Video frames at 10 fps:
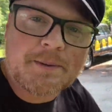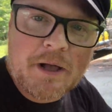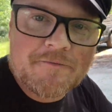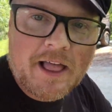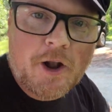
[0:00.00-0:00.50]
a
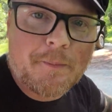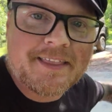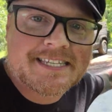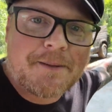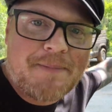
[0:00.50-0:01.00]
bug flying on me.
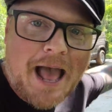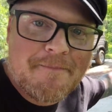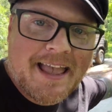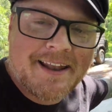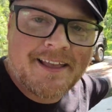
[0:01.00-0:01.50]
This is a
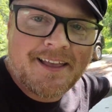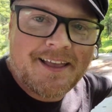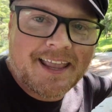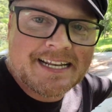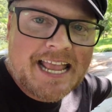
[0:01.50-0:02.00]
Batman
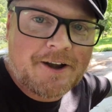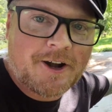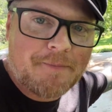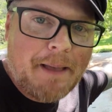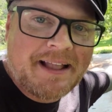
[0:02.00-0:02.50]
container
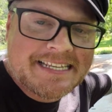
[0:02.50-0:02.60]
here. Batman